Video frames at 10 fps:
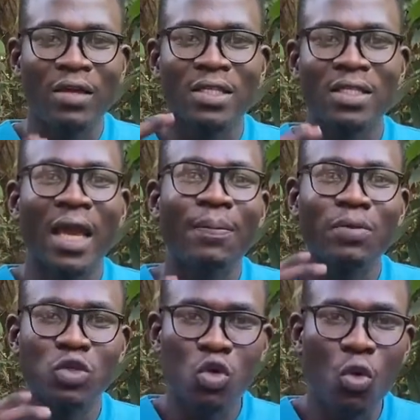Type
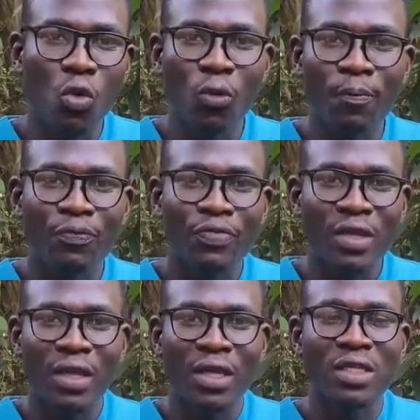2
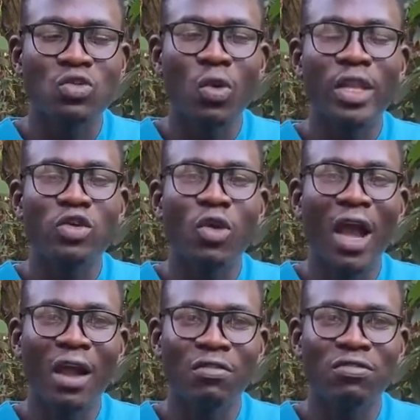is when you
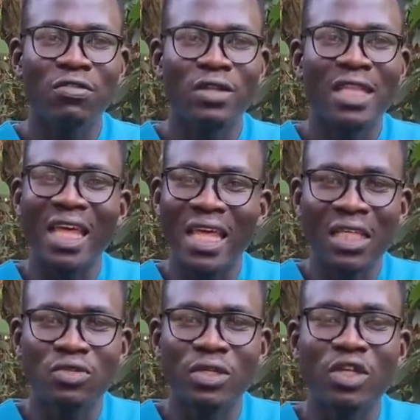have the
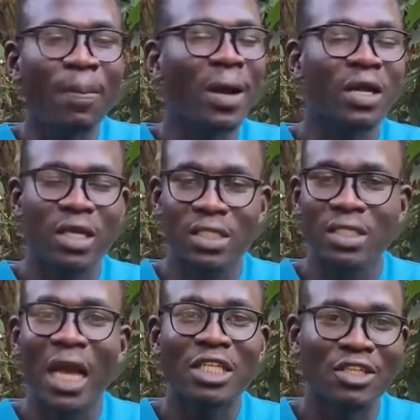insulin. Your pancreas is
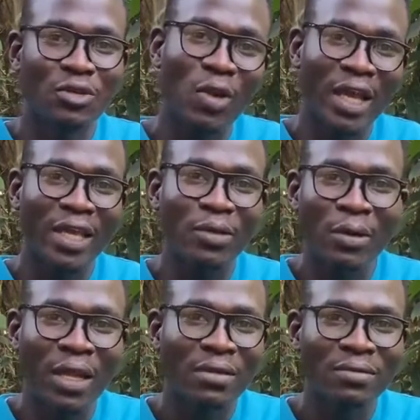actually working well.